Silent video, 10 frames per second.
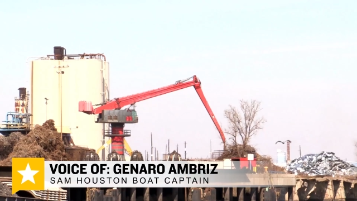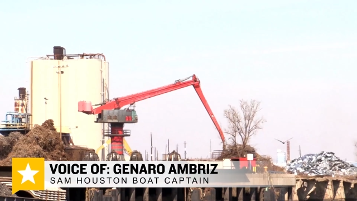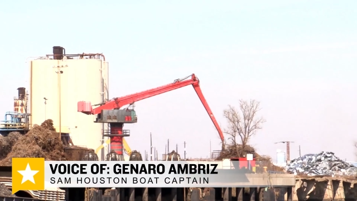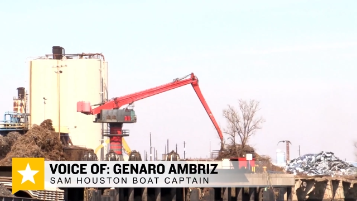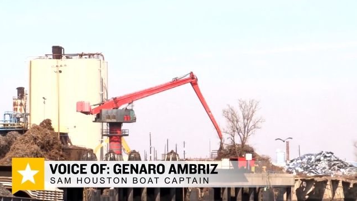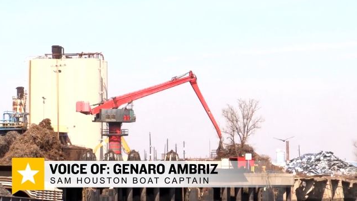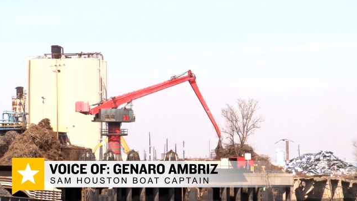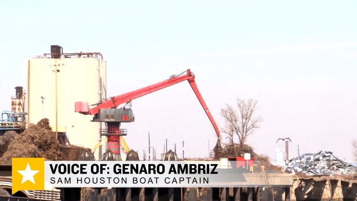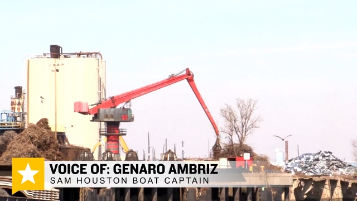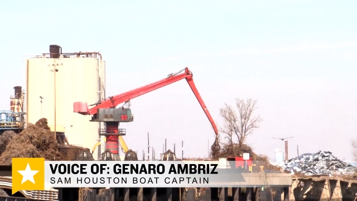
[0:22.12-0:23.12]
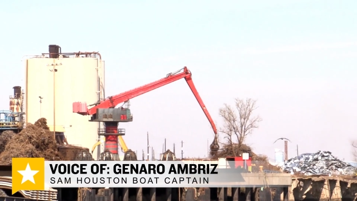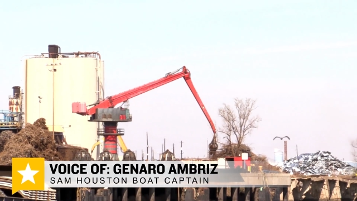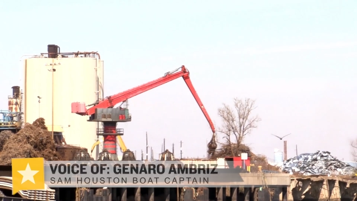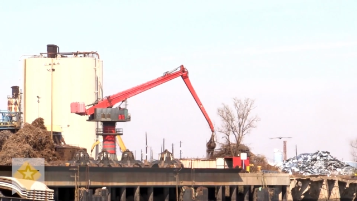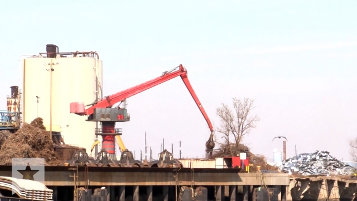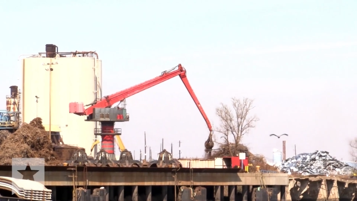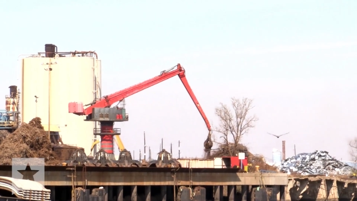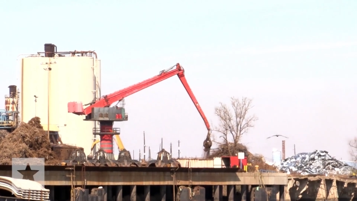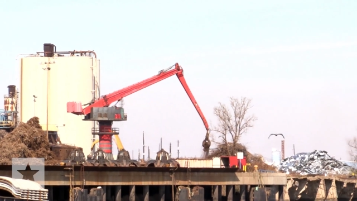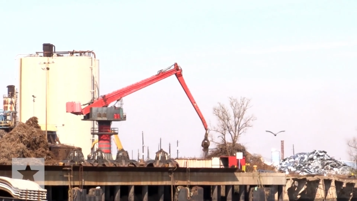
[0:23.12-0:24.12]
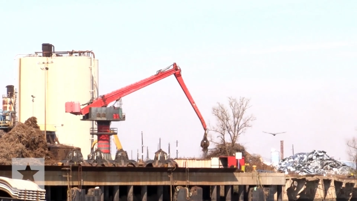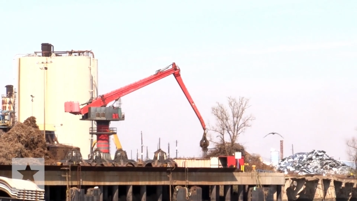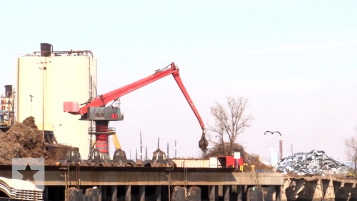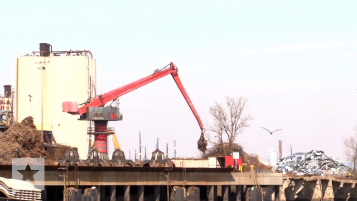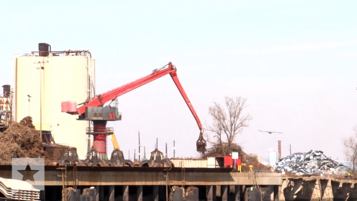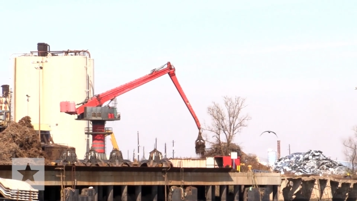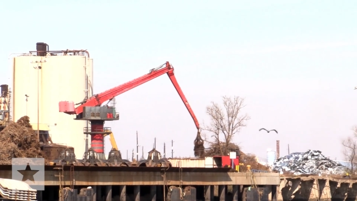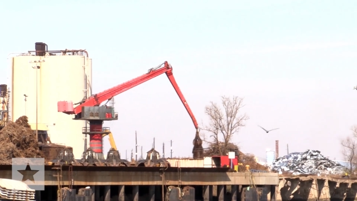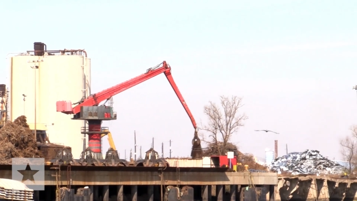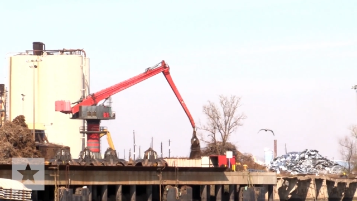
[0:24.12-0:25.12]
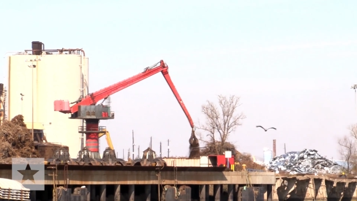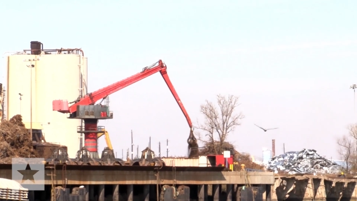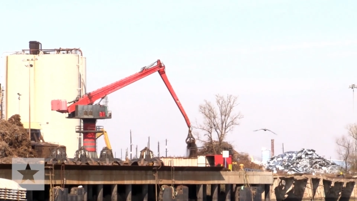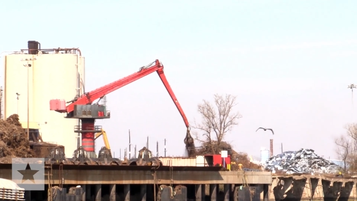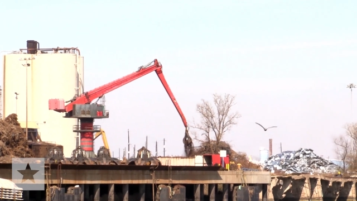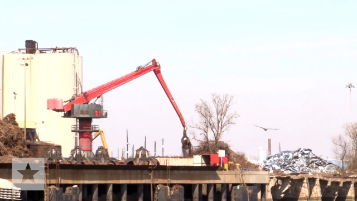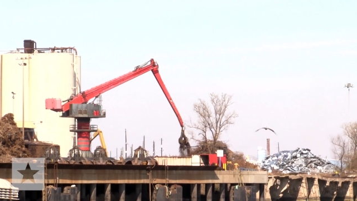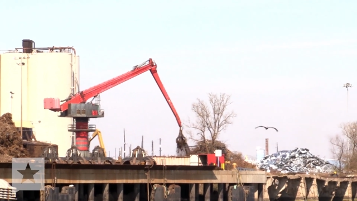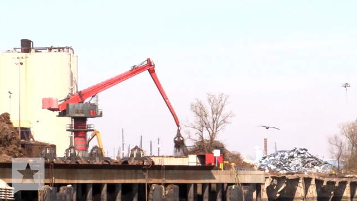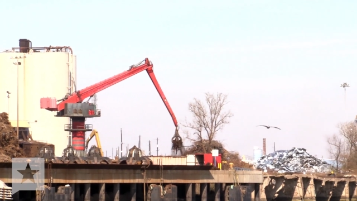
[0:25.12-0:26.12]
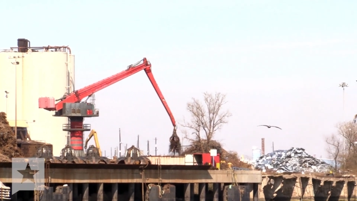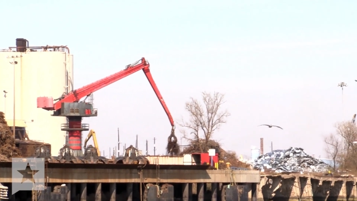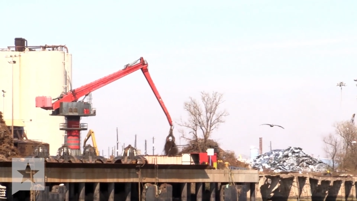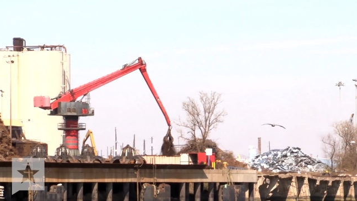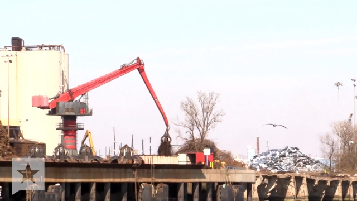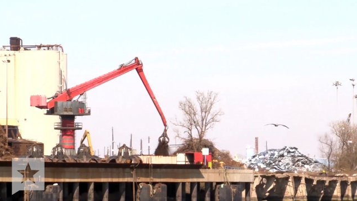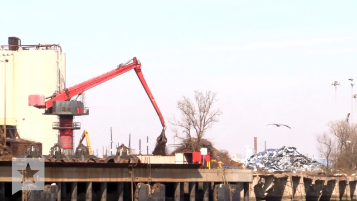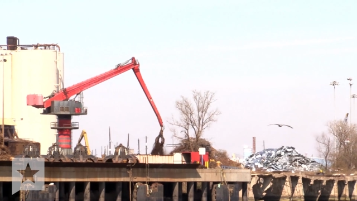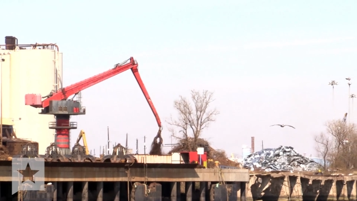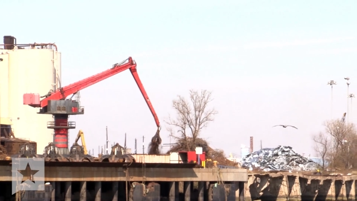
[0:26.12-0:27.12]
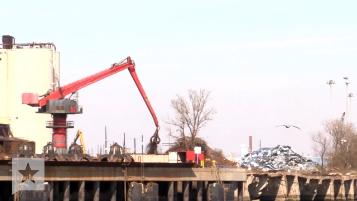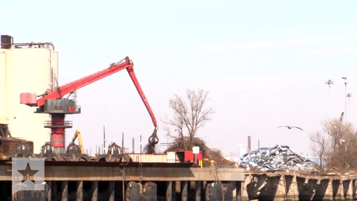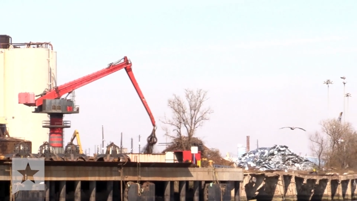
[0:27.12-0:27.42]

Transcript: [unreadable: no face in view]